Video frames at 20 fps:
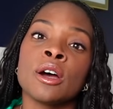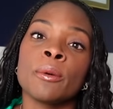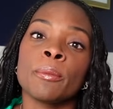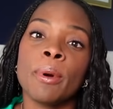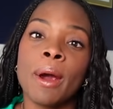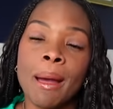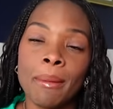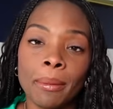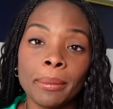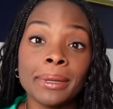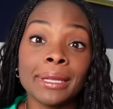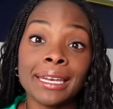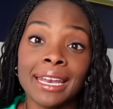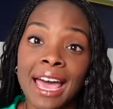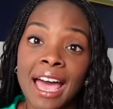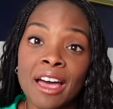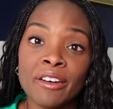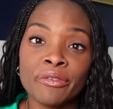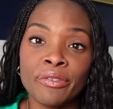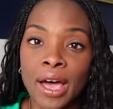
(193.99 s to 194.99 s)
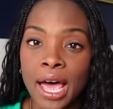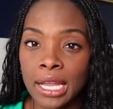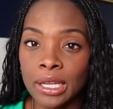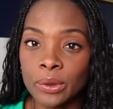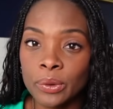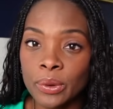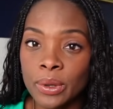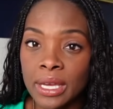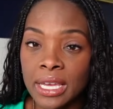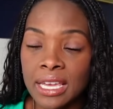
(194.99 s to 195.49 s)
probably not
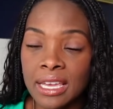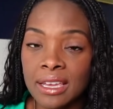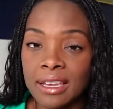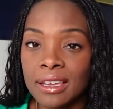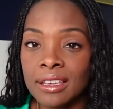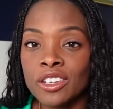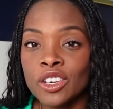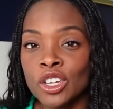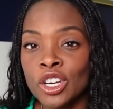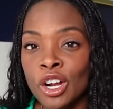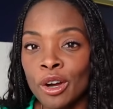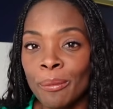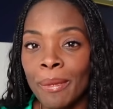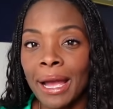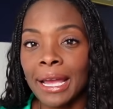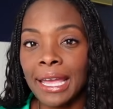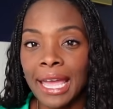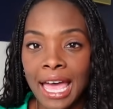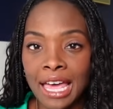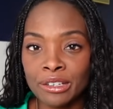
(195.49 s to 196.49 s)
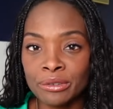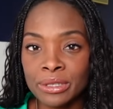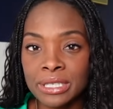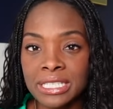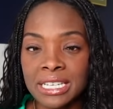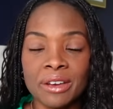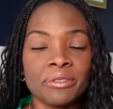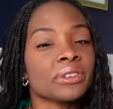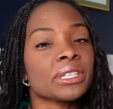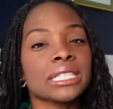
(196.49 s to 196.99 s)
following, you know, my calorie
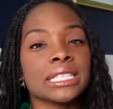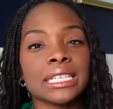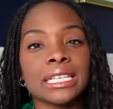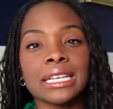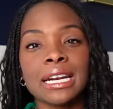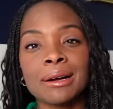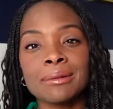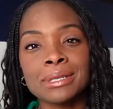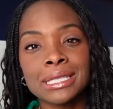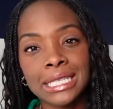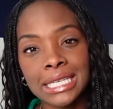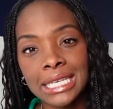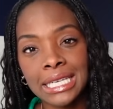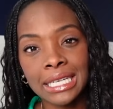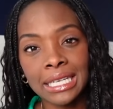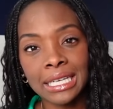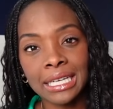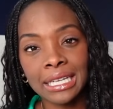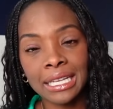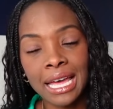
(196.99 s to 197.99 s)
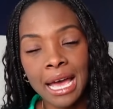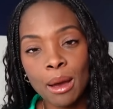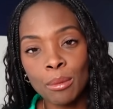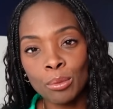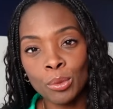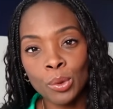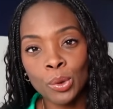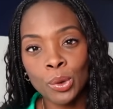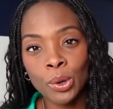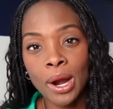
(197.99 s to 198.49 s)
deficit. I was eating a
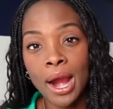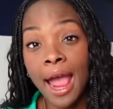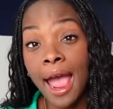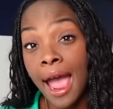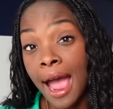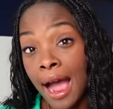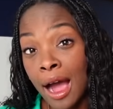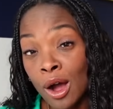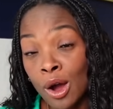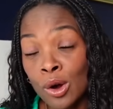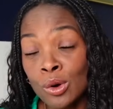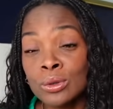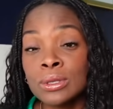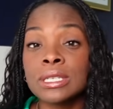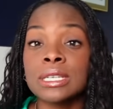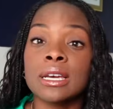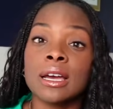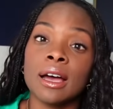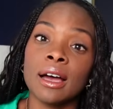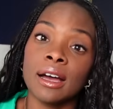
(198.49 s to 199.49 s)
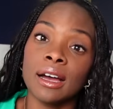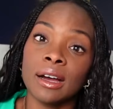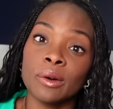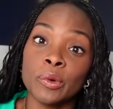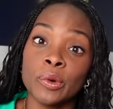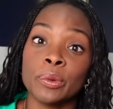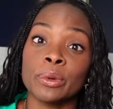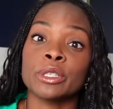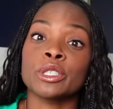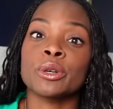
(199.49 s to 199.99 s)
lot more out.
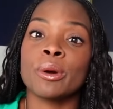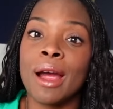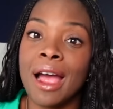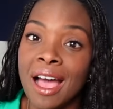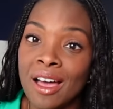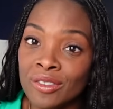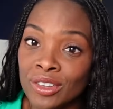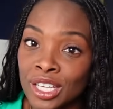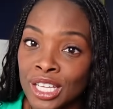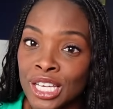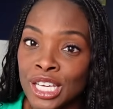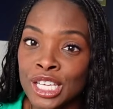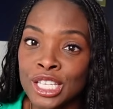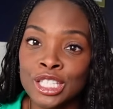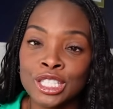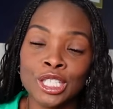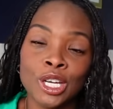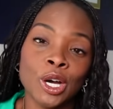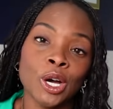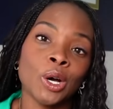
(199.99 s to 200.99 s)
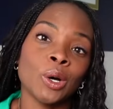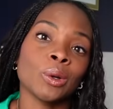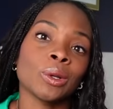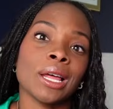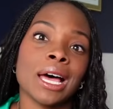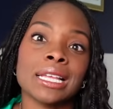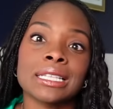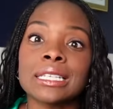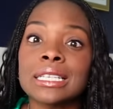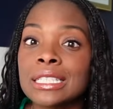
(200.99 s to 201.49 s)
We were traveling, so
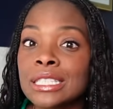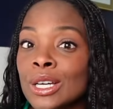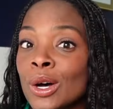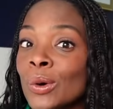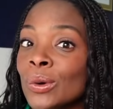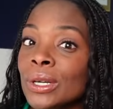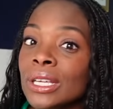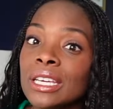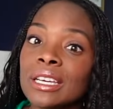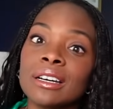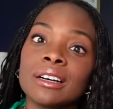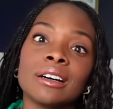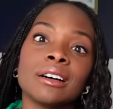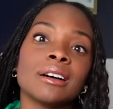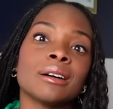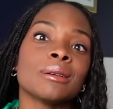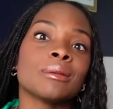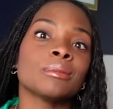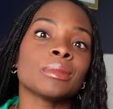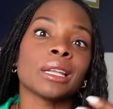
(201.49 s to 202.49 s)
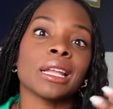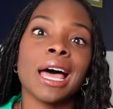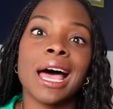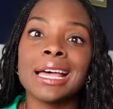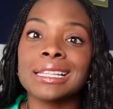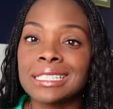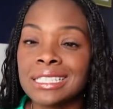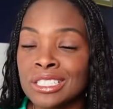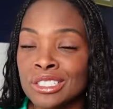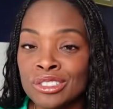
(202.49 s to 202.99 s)
lots of sodium,
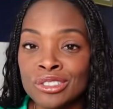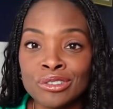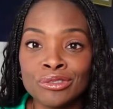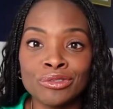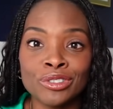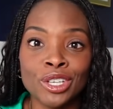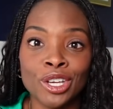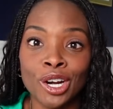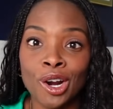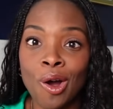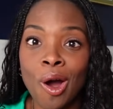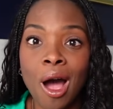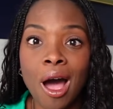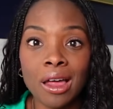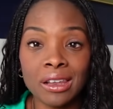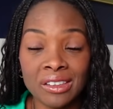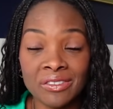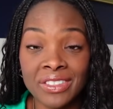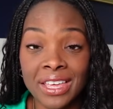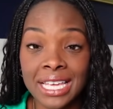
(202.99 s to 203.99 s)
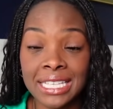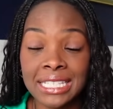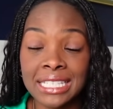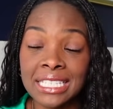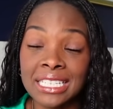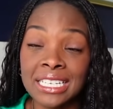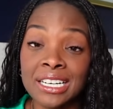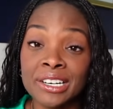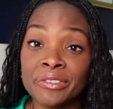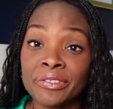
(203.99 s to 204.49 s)
lots of, you know, all of that
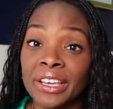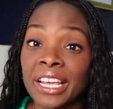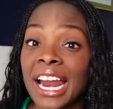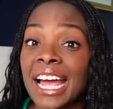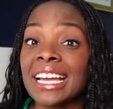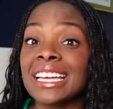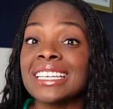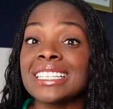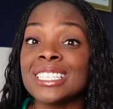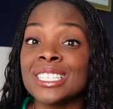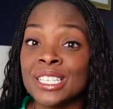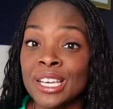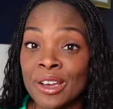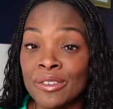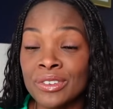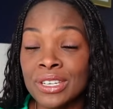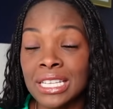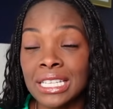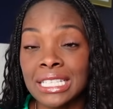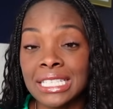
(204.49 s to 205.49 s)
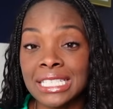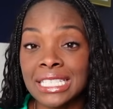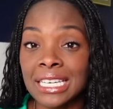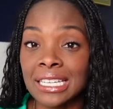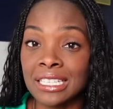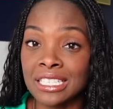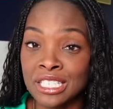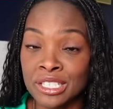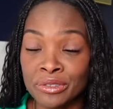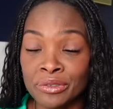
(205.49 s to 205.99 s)
stuff. And I could definitely tell
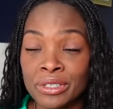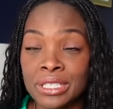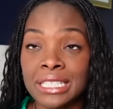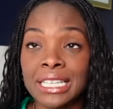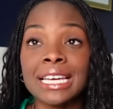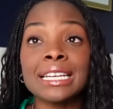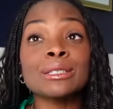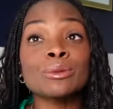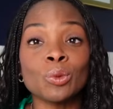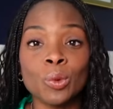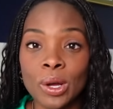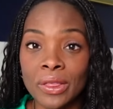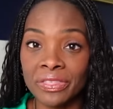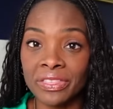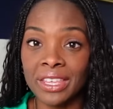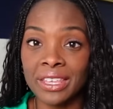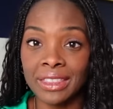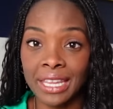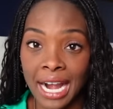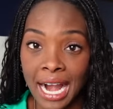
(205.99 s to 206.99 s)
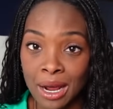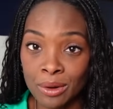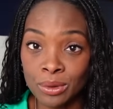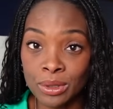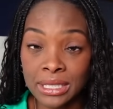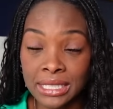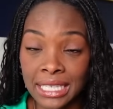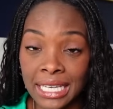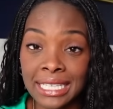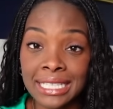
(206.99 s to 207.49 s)
a difference. That is one thing that I will
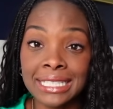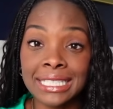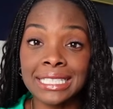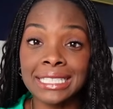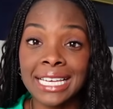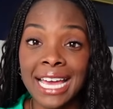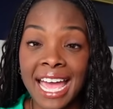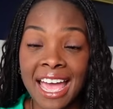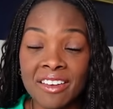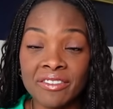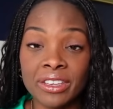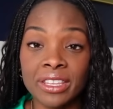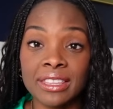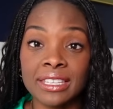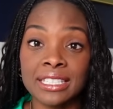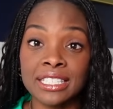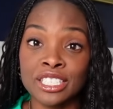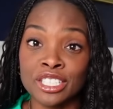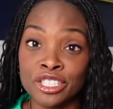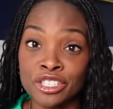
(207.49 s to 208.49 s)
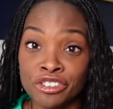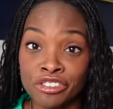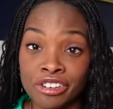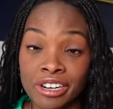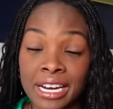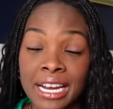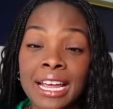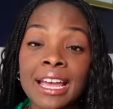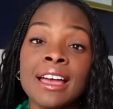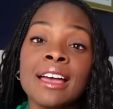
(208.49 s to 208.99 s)
say since having this
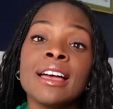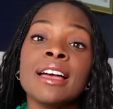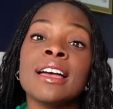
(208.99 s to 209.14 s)
surgery,